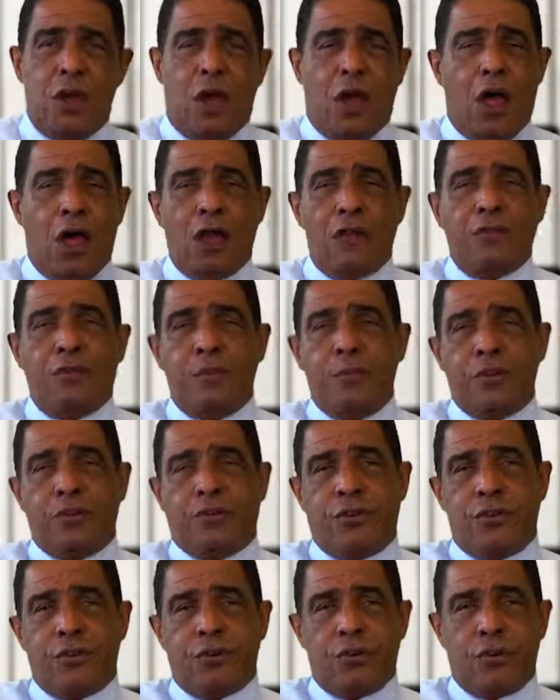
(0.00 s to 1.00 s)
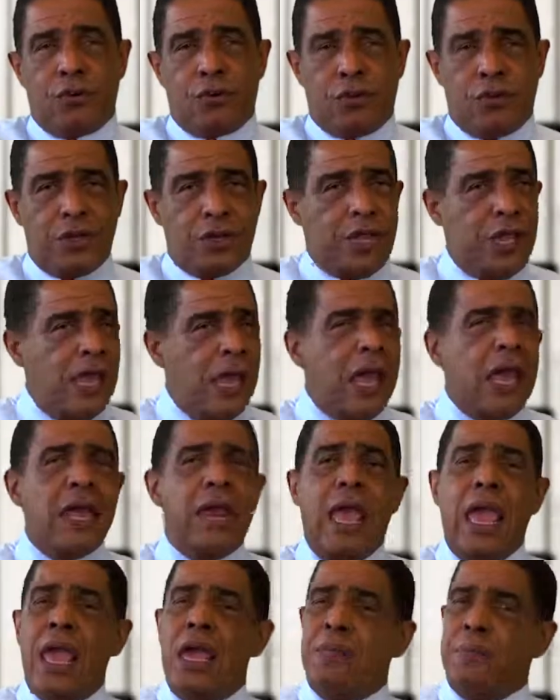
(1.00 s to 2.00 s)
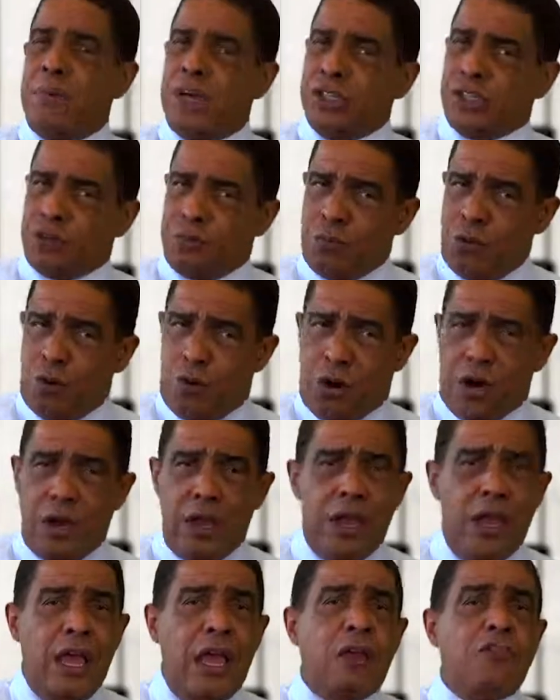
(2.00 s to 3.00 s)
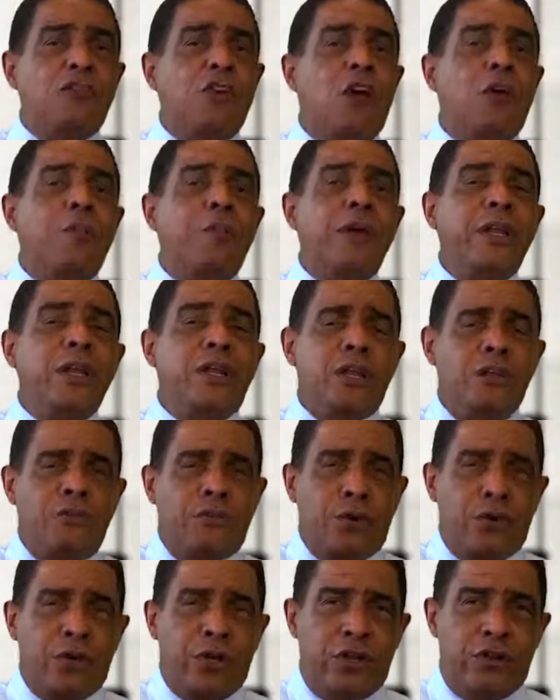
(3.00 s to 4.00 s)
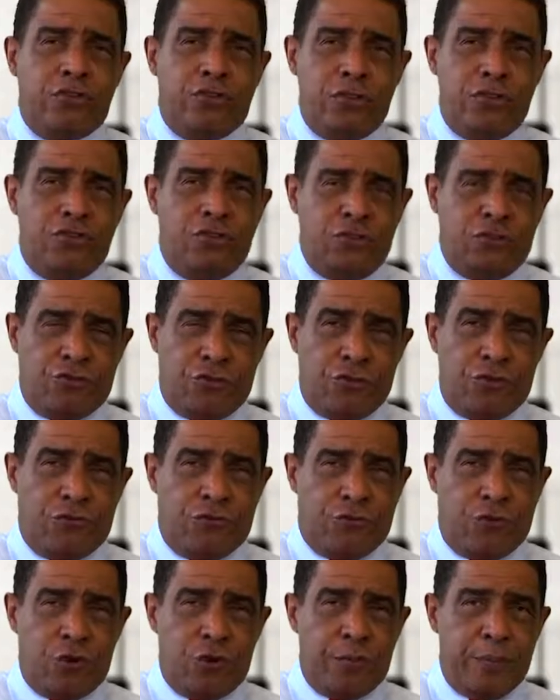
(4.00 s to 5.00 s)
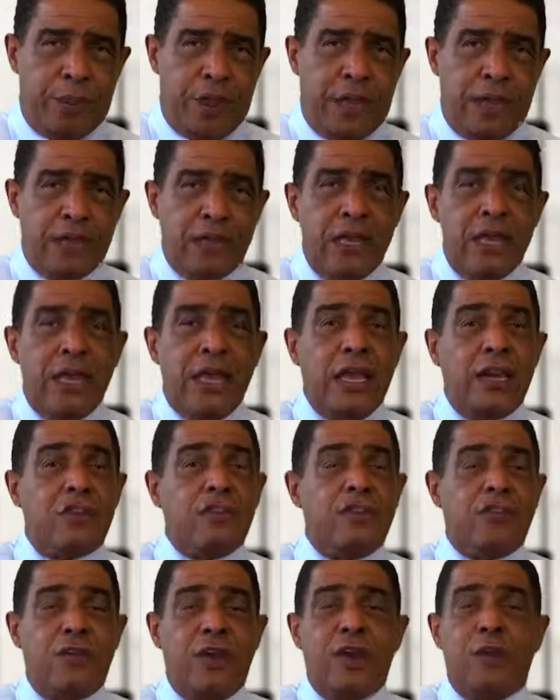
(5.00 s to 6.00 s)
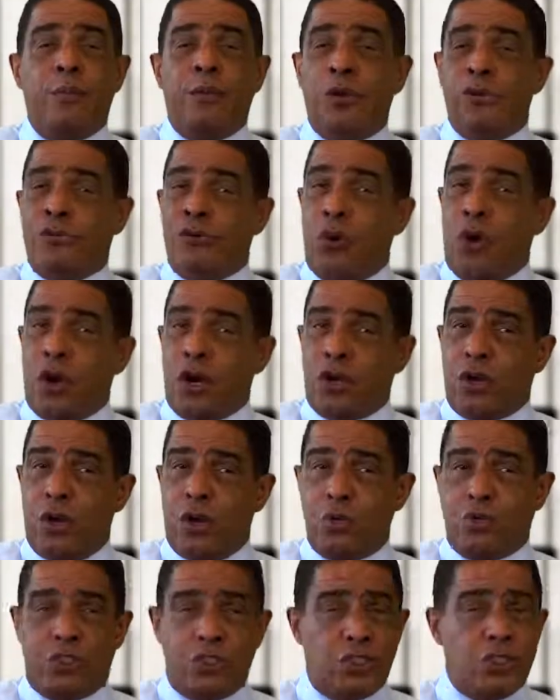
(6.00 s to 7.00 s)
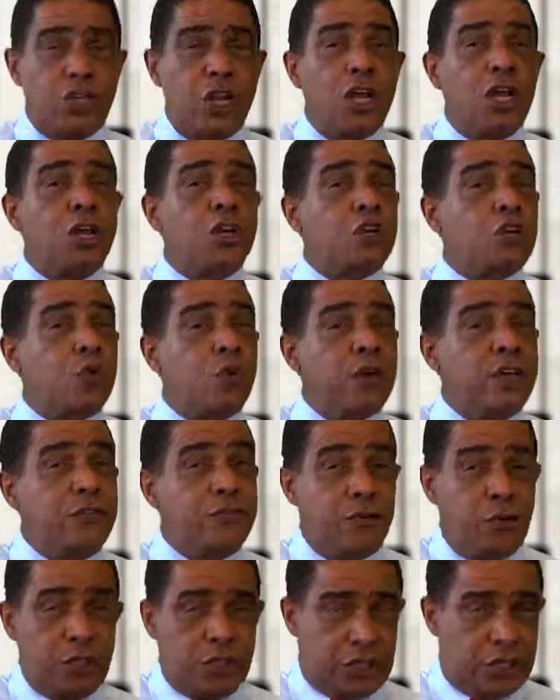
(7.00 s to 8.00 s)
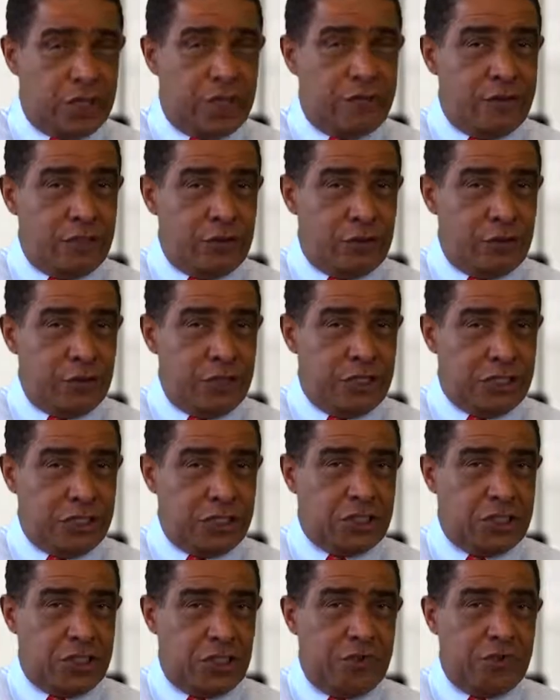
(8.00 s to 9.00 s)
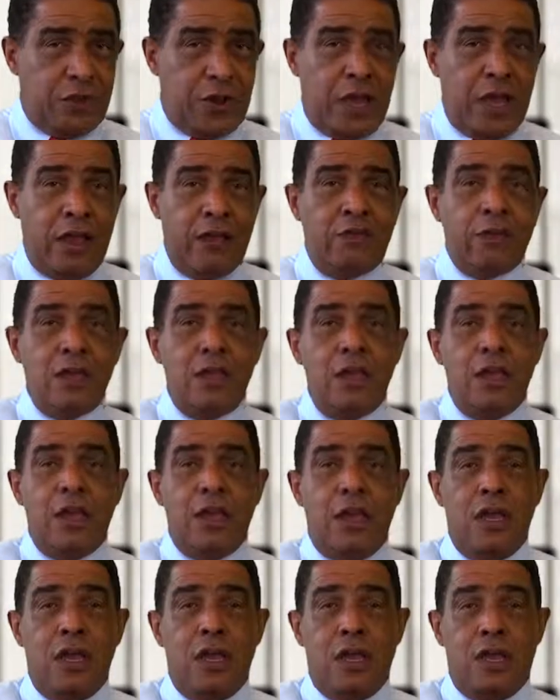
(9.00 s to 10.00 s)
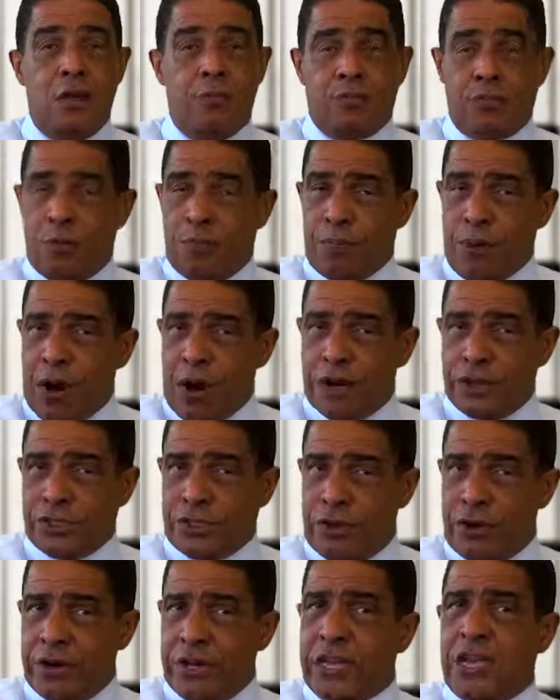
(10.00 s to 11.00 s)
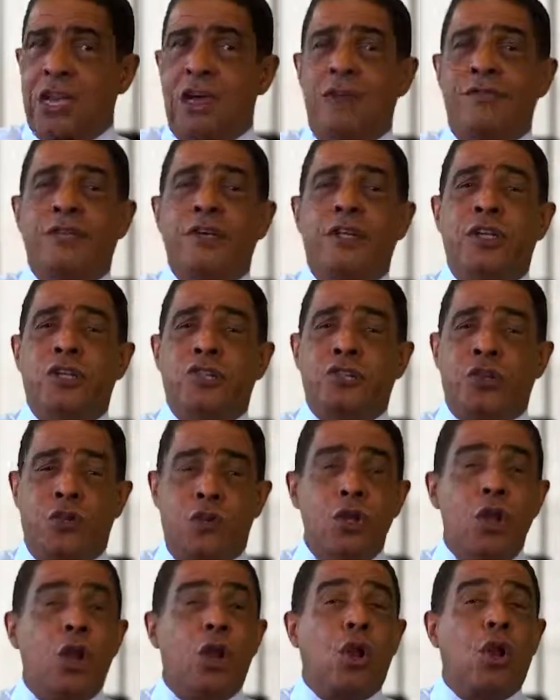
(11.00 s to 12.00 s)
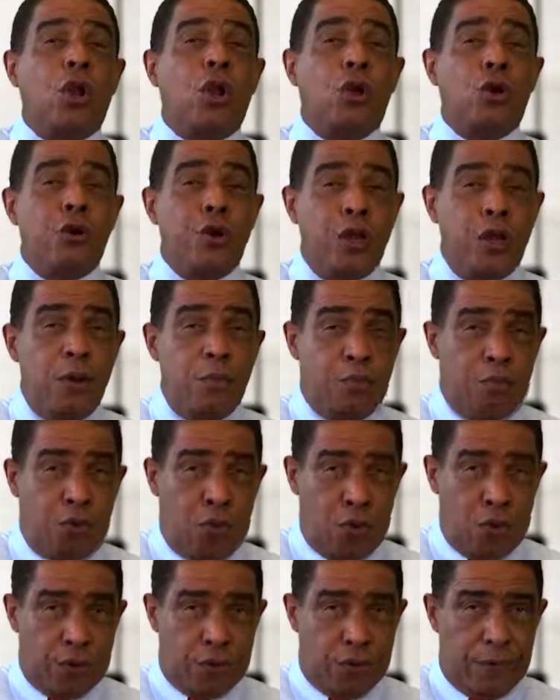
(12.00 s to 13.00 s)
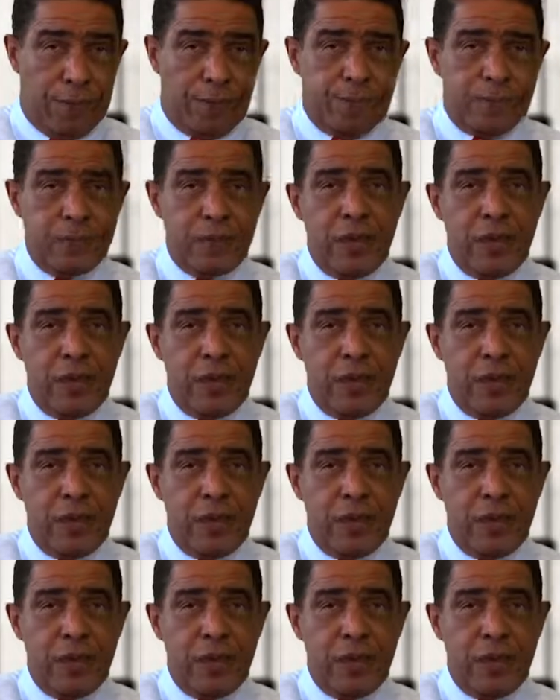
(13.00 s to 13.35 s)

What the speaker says: All of the material you're looking at and much more has all been converted to digital format and is available to our coaches 24/7, 365 in a proprietary confidential learning portal.